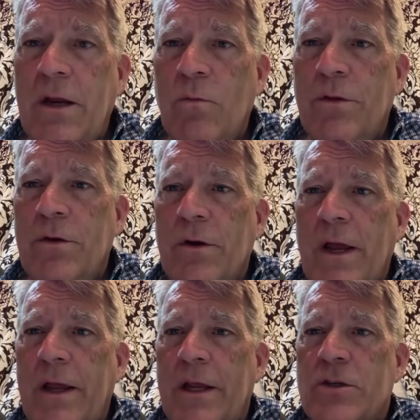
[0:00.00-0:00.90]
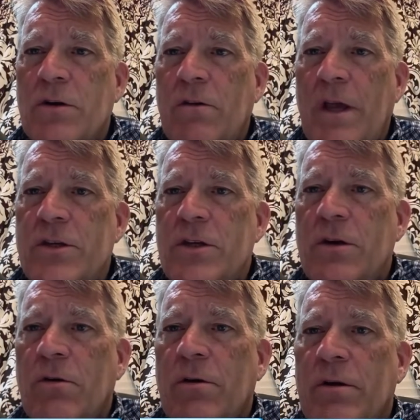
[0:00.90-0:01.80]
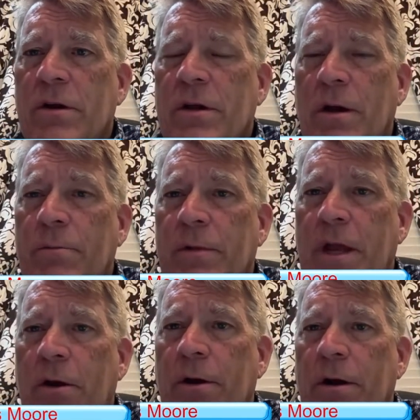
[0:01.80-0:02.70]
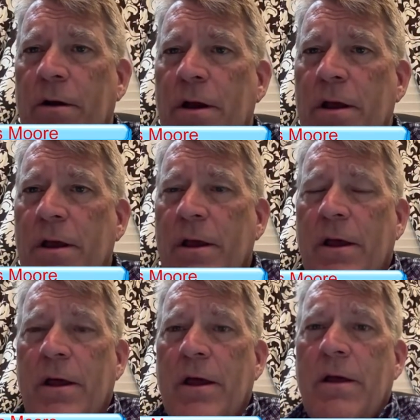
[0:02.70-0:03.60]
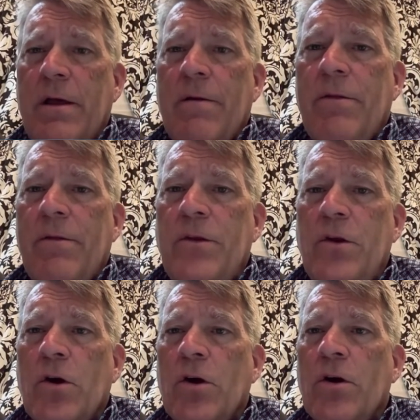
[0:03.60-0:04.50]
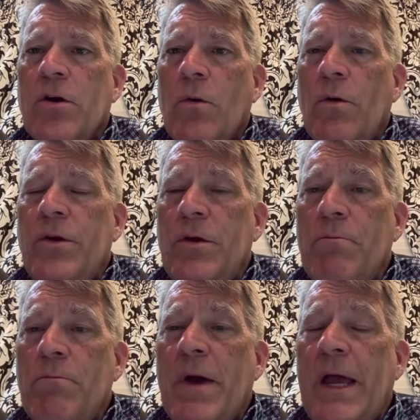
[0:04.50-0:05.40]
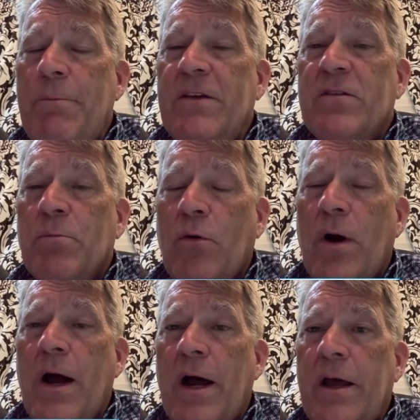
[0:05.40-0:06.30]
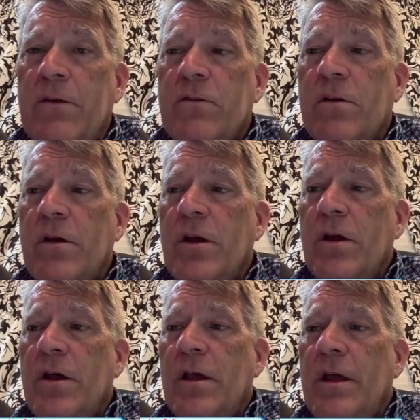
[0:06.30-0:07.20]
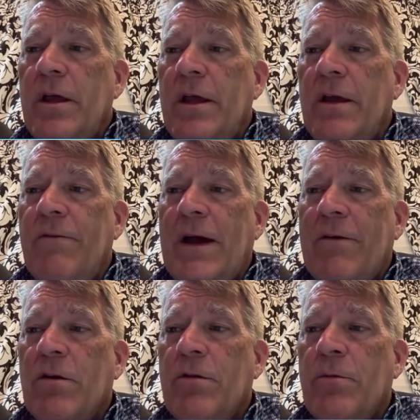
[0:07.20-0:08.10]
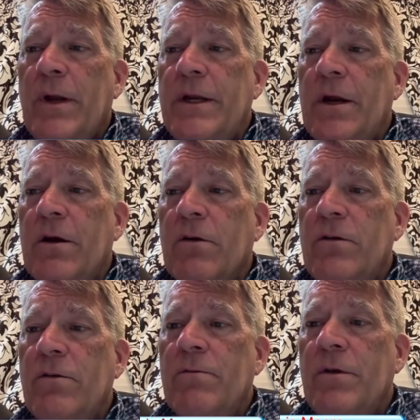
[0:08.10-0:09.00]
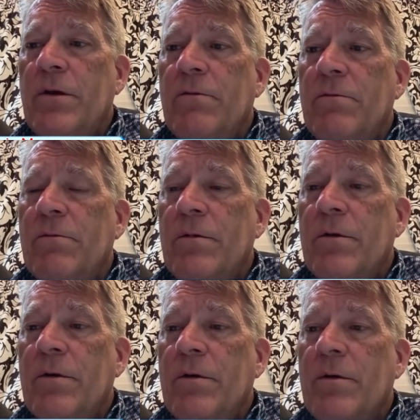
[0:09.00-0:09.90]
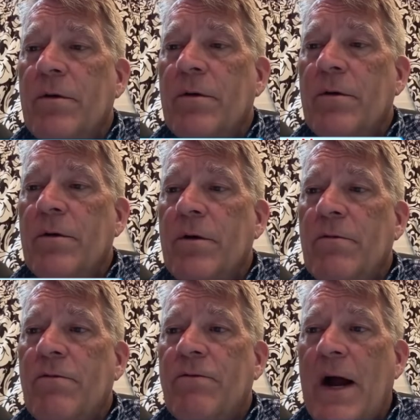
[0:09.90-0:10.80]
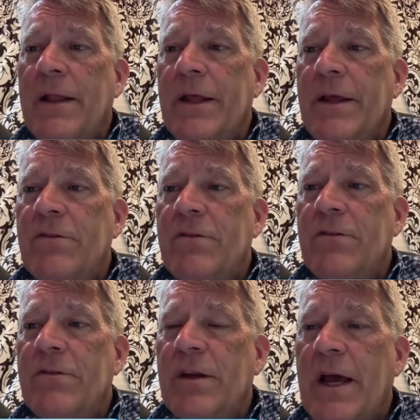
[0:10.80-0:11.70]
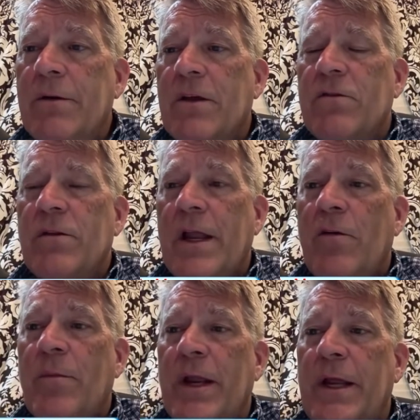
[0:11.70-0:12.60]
with your insurance agent or carrier, you may be surprised if after 3 years you finally sit down, because not everybody